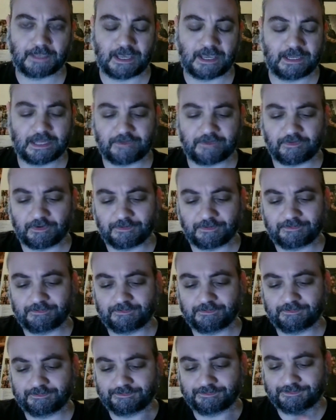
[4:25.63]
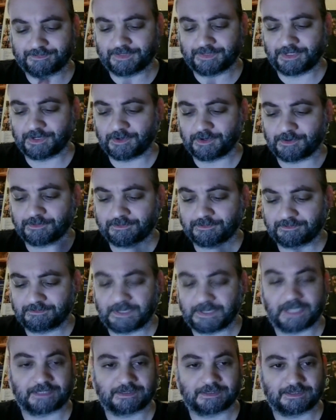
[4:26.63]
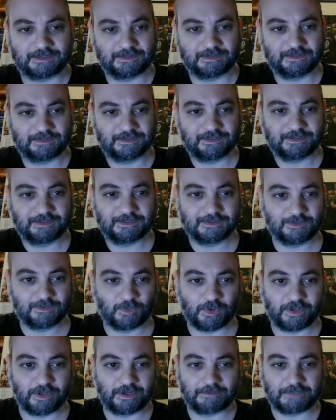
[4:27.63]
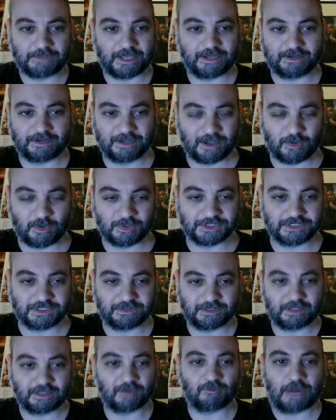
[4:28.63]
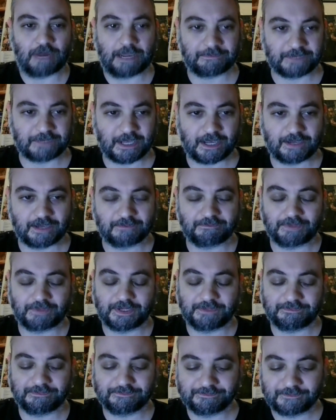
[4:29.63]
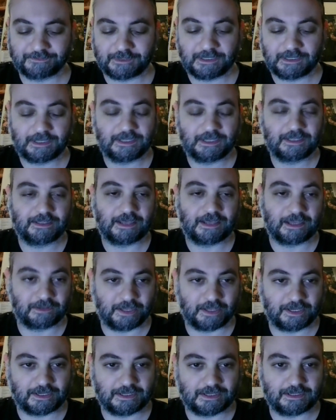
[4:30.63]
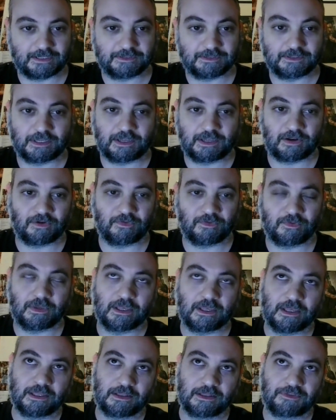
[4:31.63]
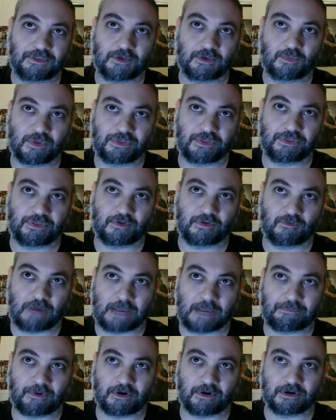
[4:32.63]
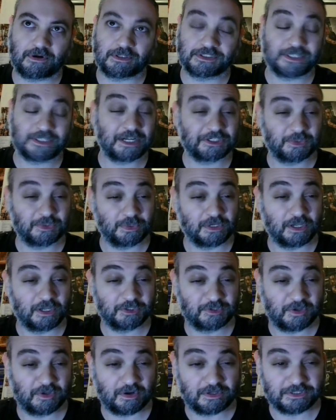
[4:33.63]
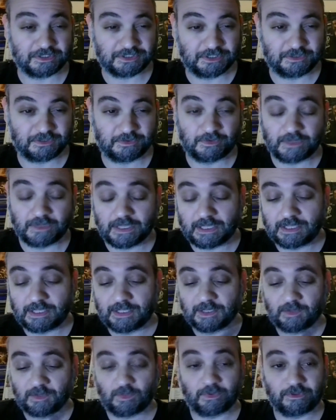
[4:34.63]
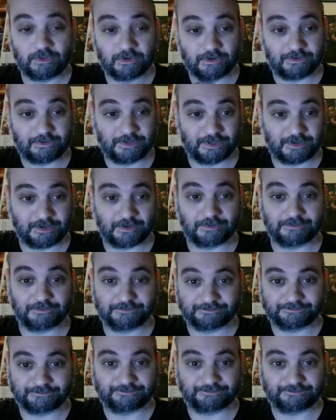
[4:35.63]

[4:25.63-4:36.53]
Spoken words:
I never, you know, picked one. I'm not, you know, I wasn't a rap guy, but I like it. It, you know, the thing with rap artists, and actually with country artists too, when they're, you know,